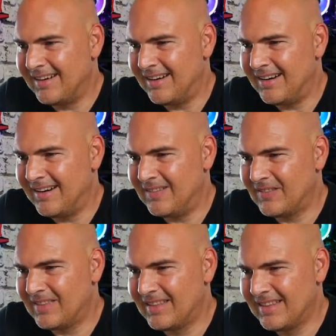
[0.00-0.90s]
it.
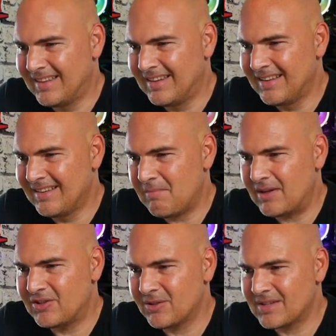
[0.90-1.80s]

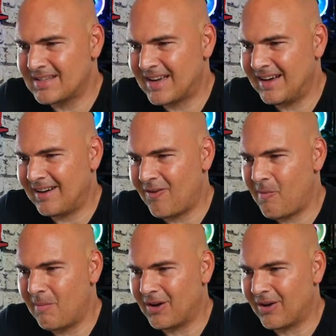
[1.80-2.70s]
Ben Shill says, ha, I
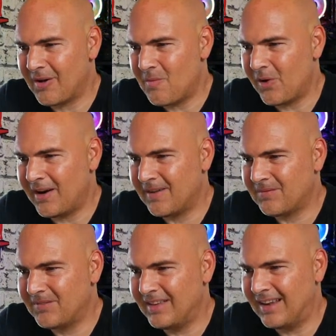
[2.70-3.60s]
remember LimeWire.
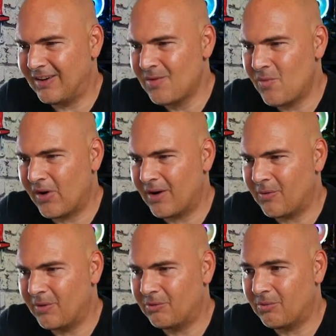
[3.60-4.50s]
Yeah, LimeWire
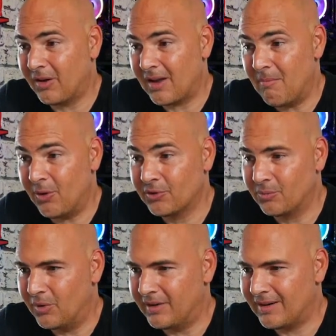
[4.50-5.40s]
was like a
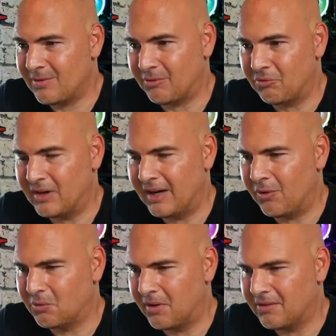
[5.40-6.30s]
modern one. There was really
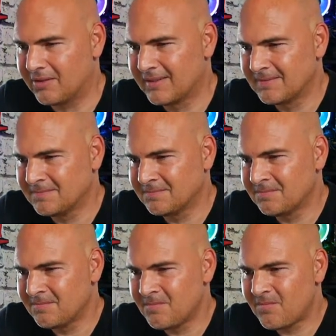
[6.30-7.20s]
old ones.
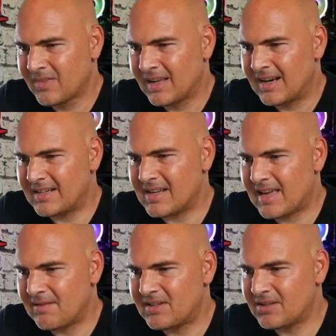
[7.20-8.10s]
ClickTech
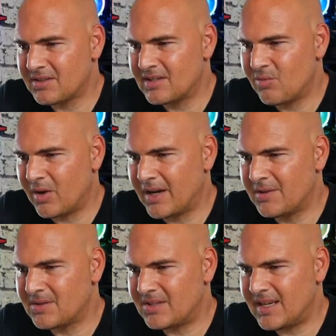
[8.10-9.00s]
Kev says, I still buy
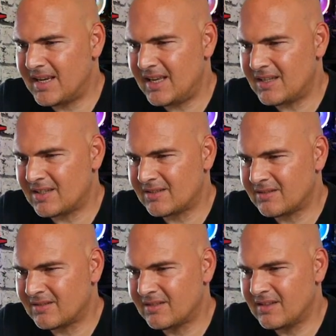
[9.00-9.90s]
loads of CDs.
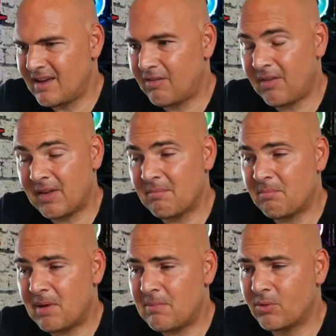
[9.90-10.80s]
Yeah, I
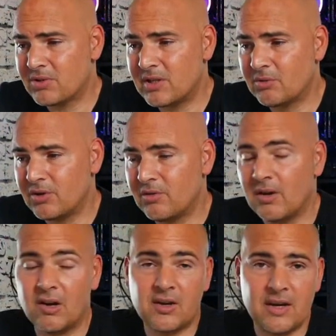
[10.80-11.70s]
think people still do.
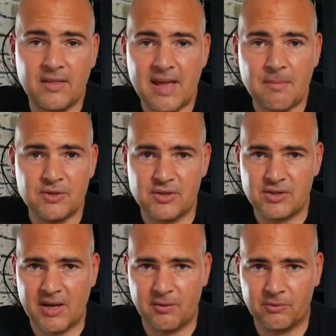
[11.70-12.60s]
Looking at the Amazon
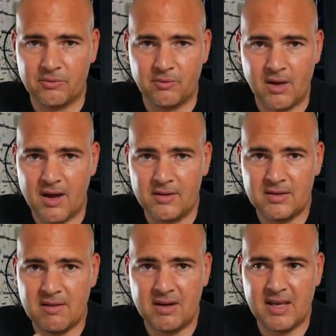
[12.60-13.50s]
sales,
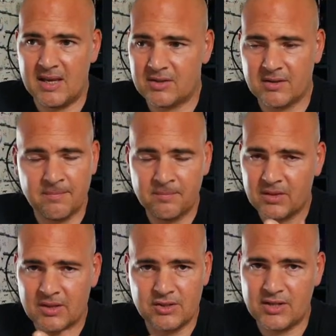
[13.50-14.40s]
DVDs,
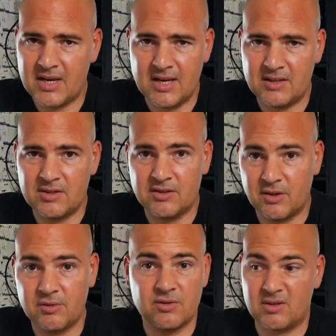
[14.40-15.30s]
CDs
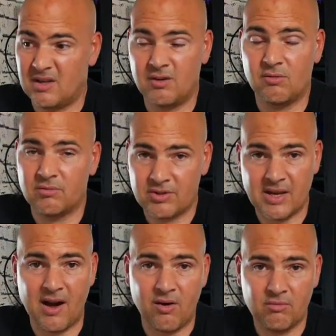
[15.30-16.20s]
do still
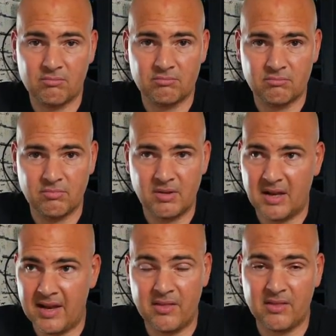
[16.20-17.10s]
sell
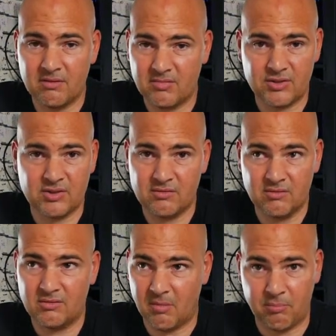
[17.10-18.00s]
in
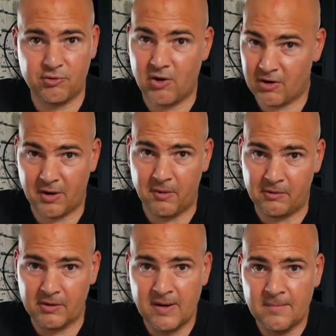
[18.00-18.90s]
the
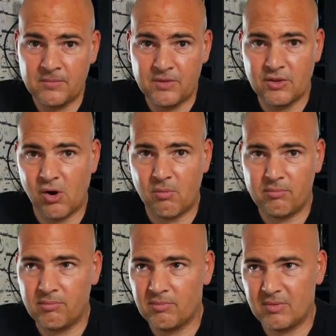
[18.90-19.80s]
truckloads. Not
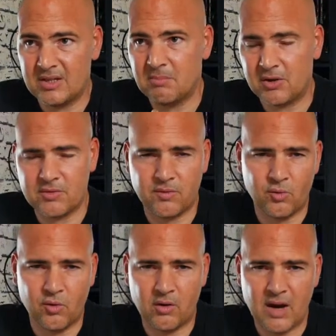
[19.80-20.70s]
as much
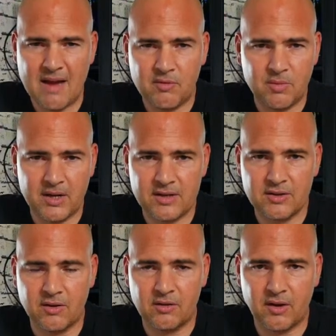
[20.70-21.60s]
for everybody. It's
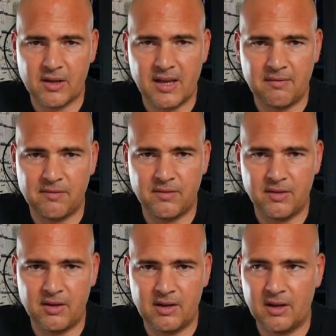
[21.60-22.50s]
not like if
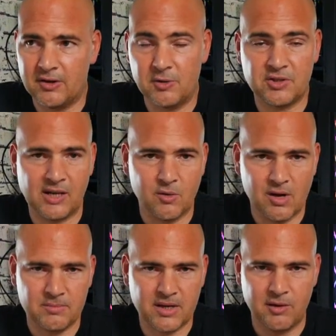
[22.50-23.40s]
a new single
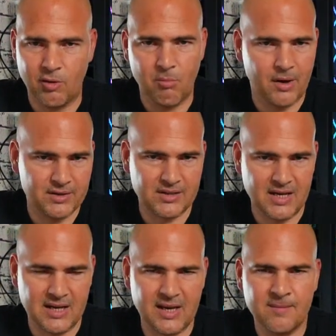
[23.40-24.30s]
comes out, you go and buy a
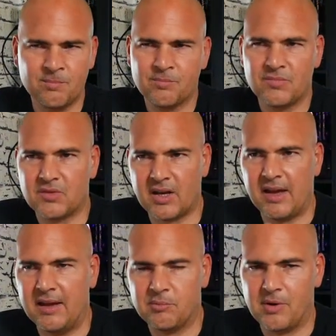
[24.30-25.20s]
CD.
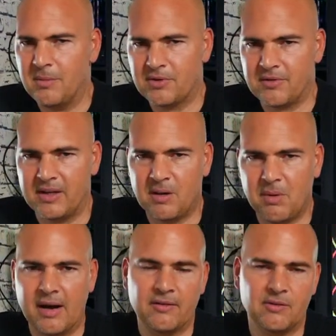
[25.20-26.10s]
That is pretty much a thing in the
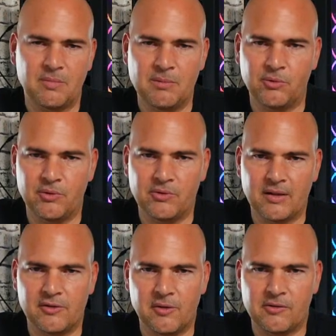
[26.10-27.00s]
past, and people do
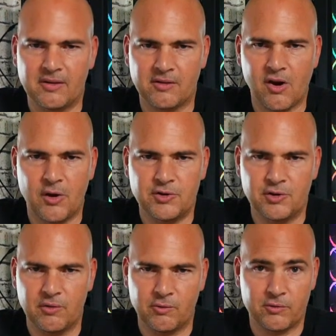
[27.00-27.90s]
tend to use things like
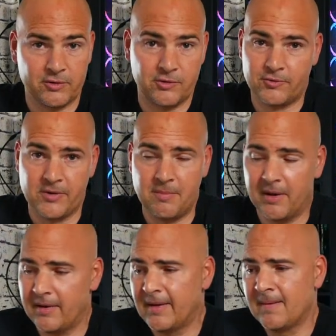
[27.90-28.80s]
iTunes or just stream it